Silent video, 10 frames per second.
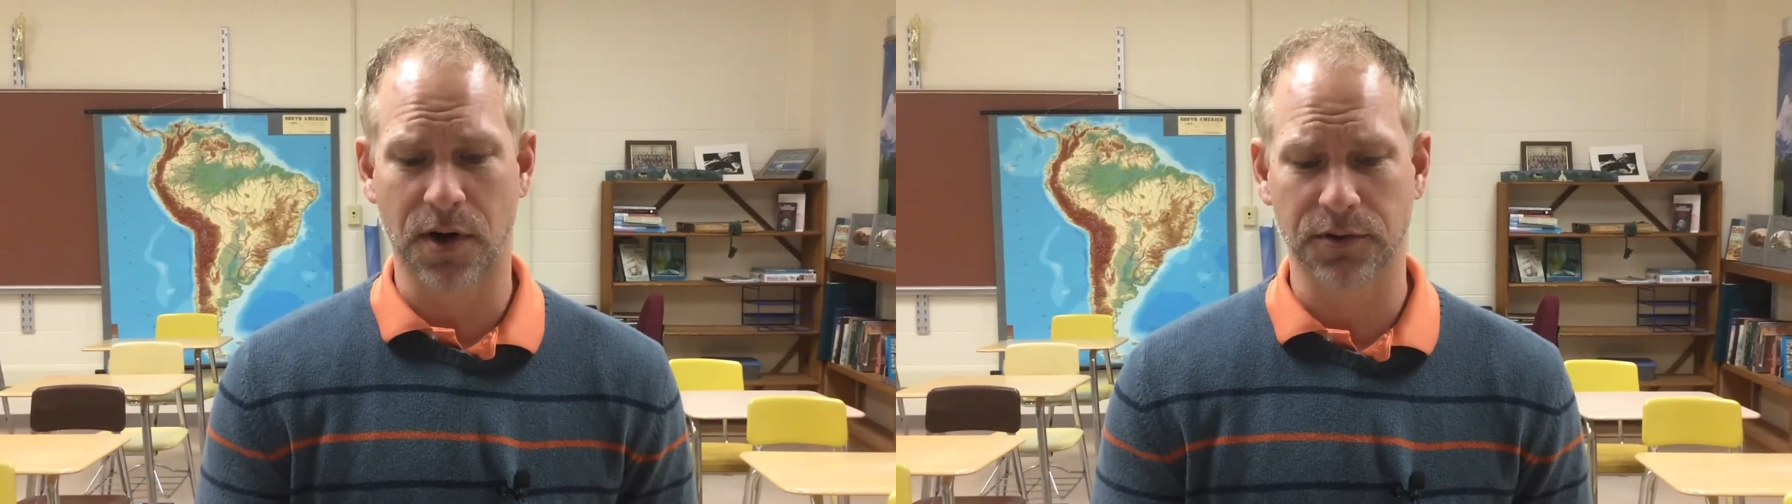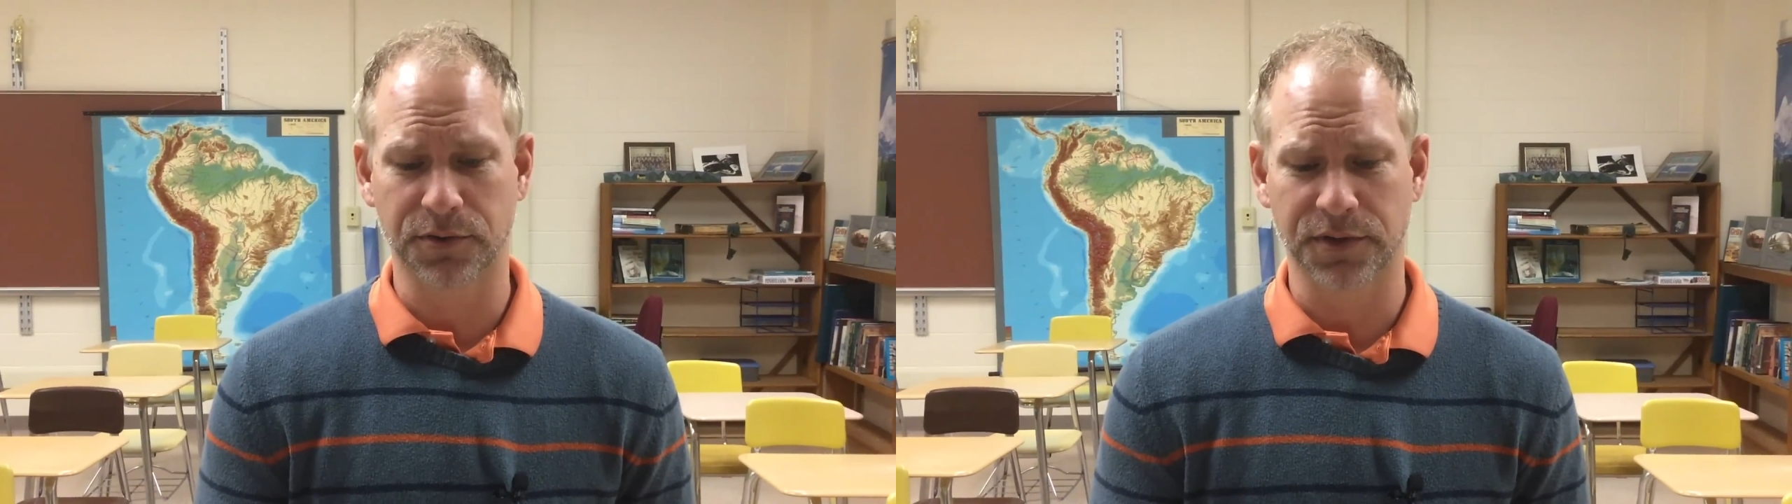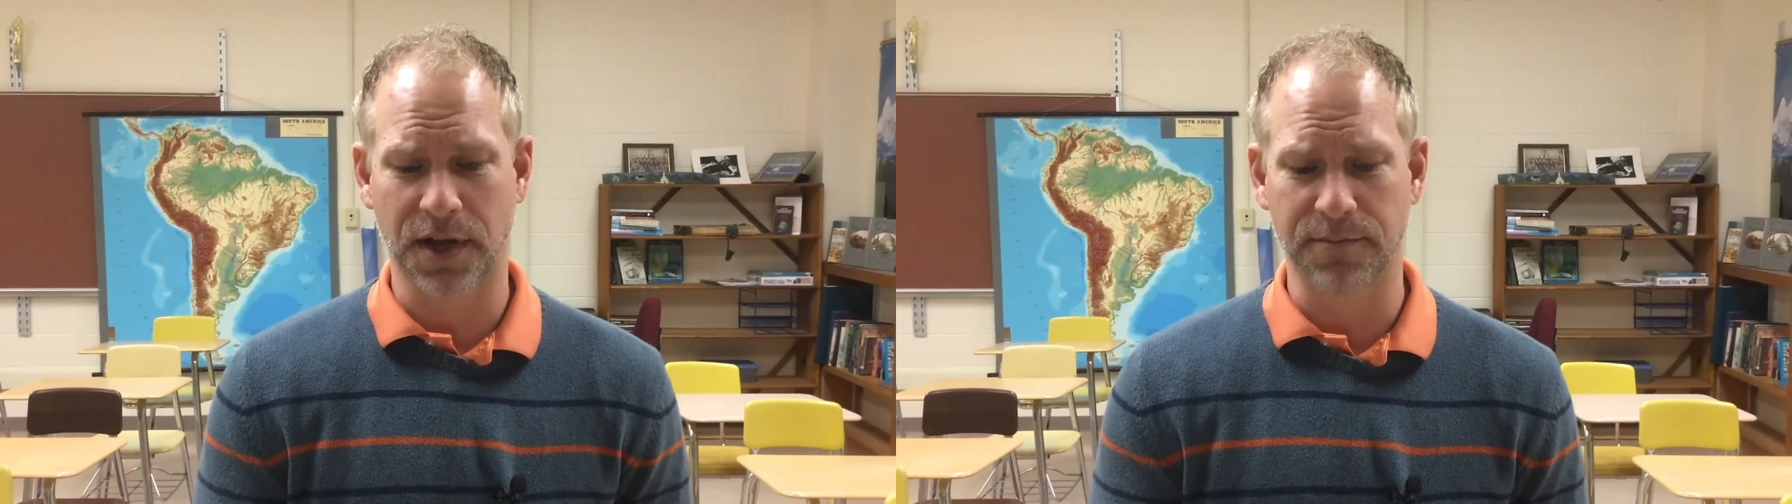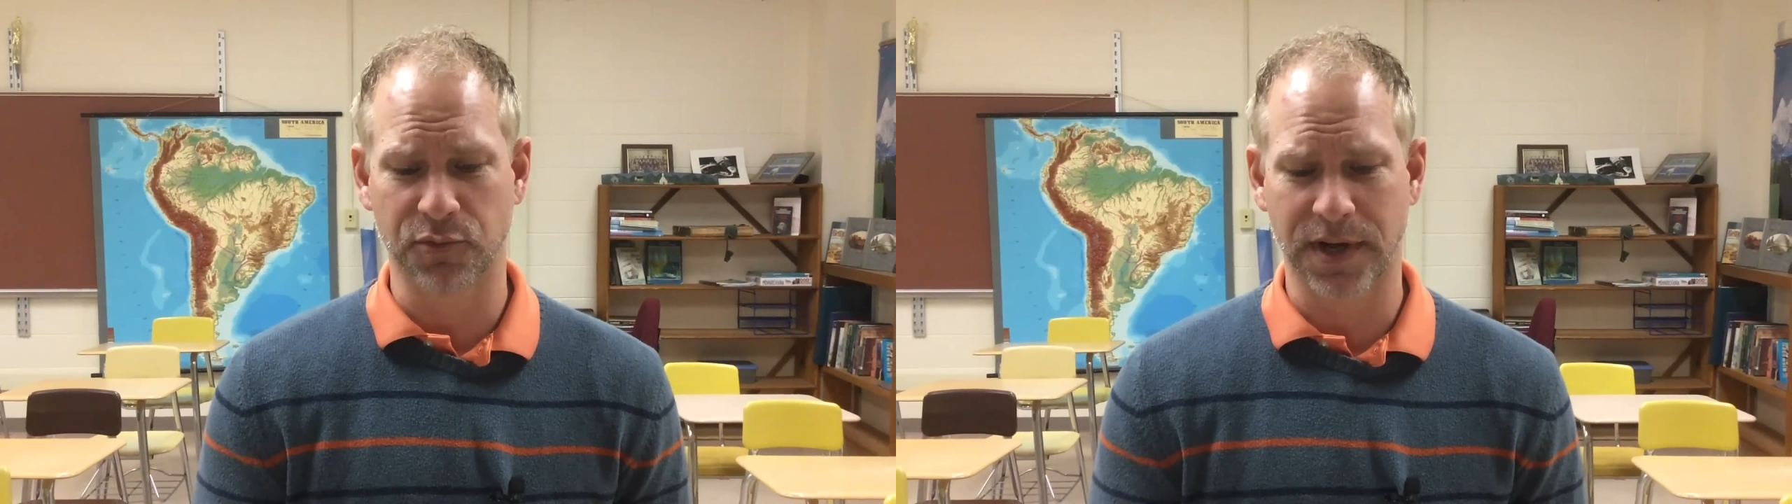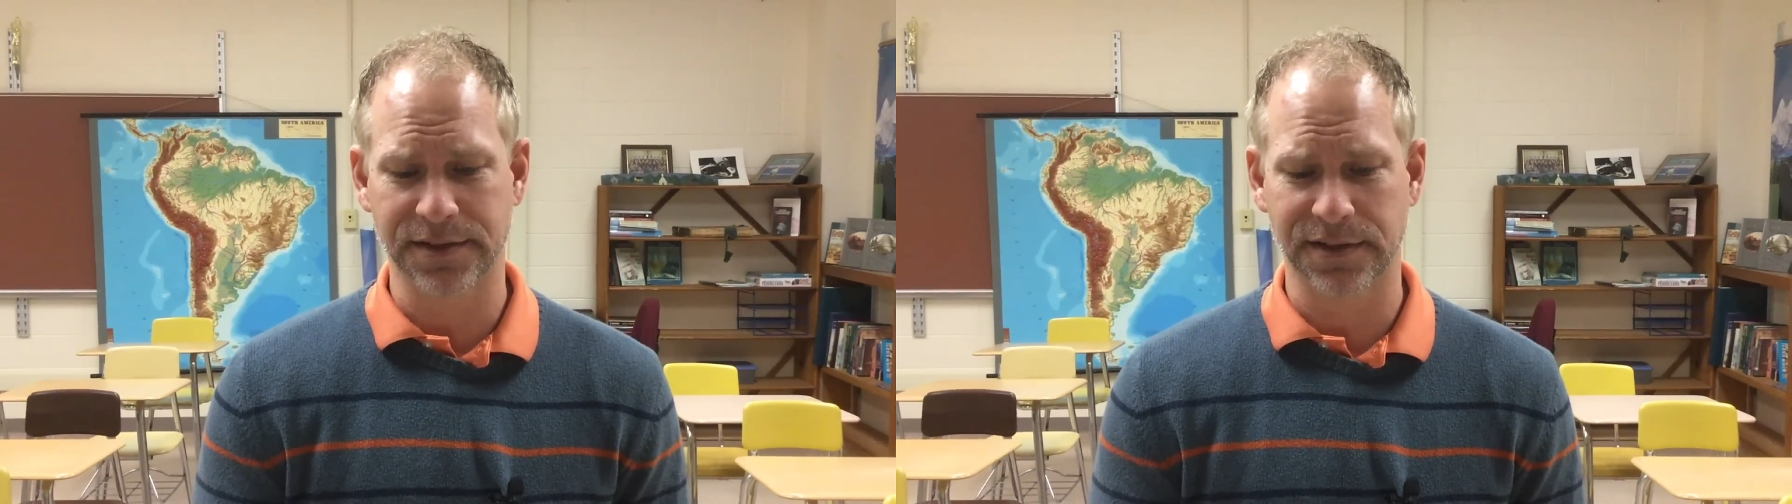halter
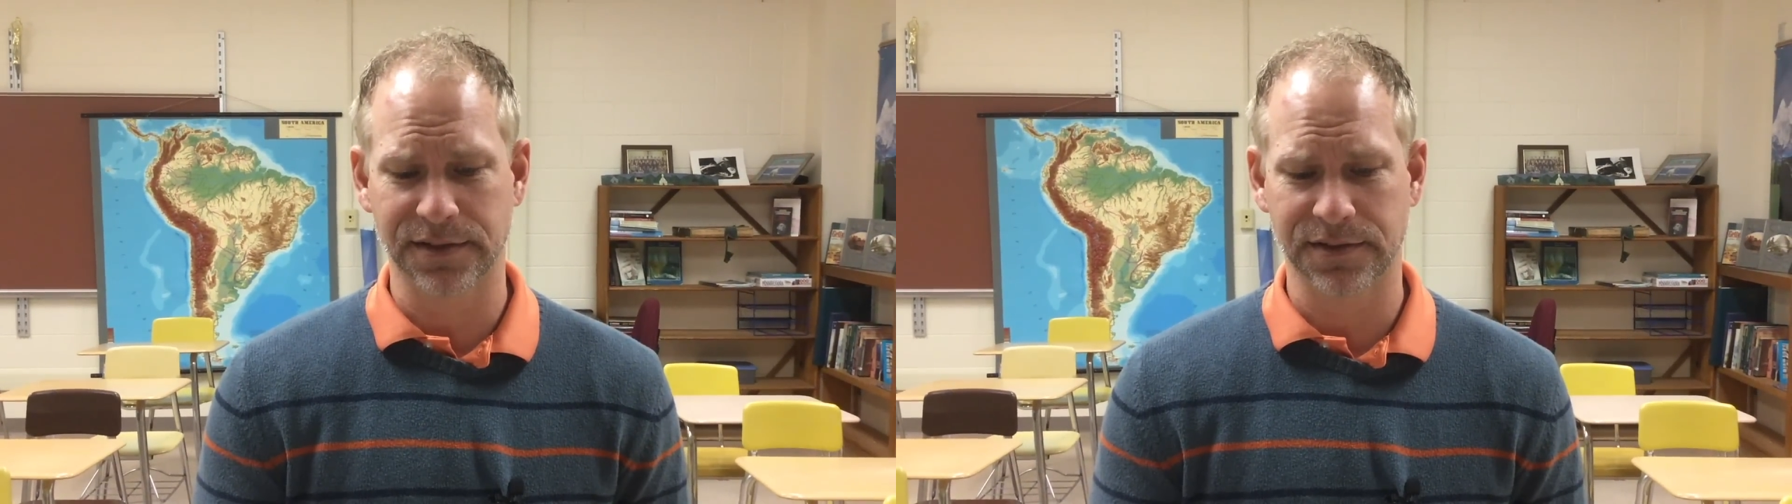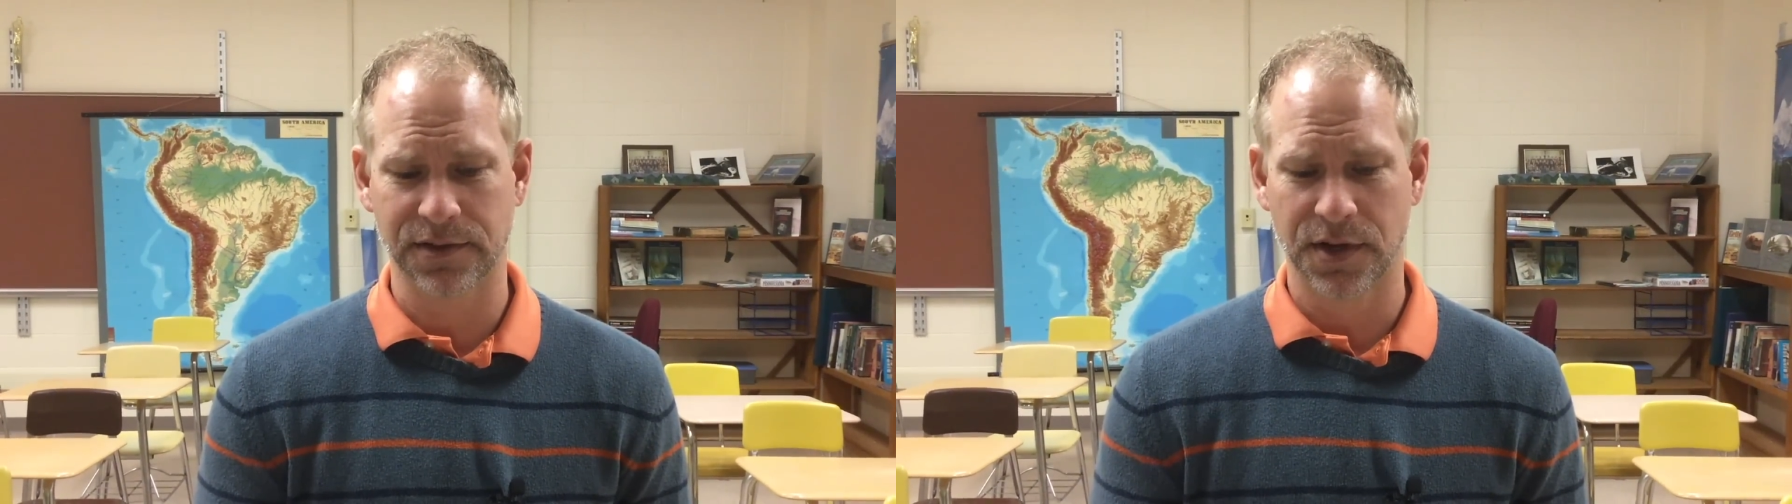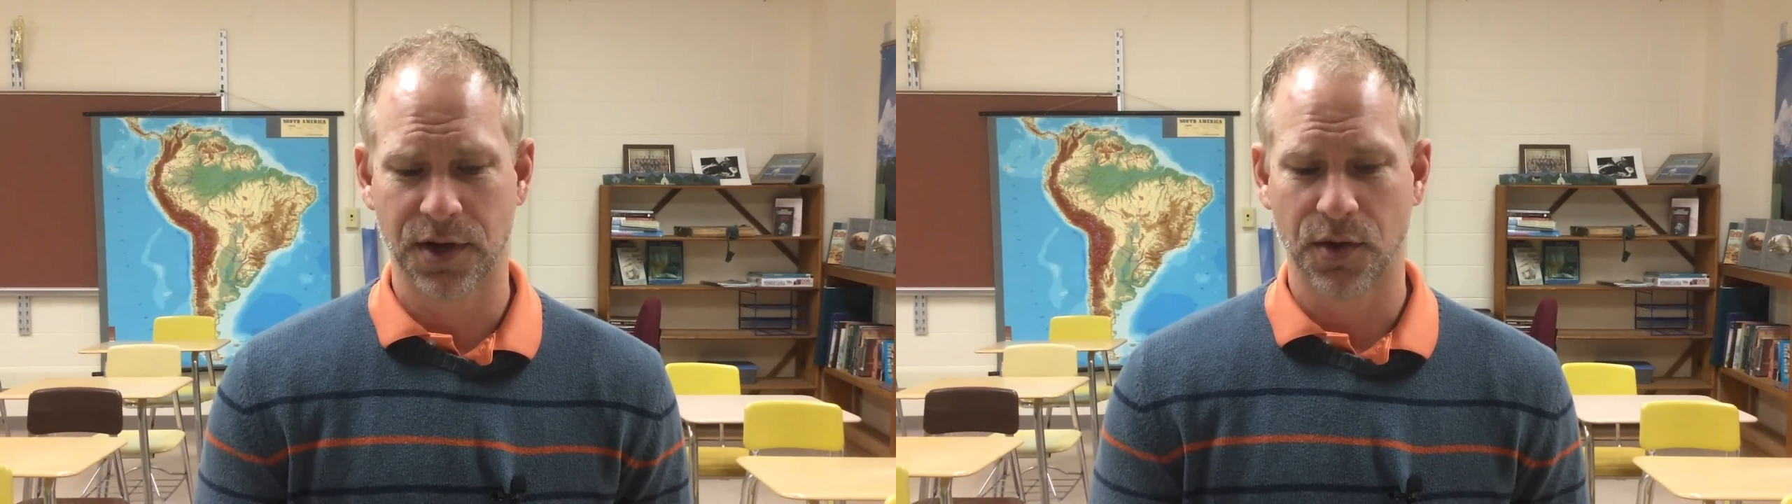top dresses,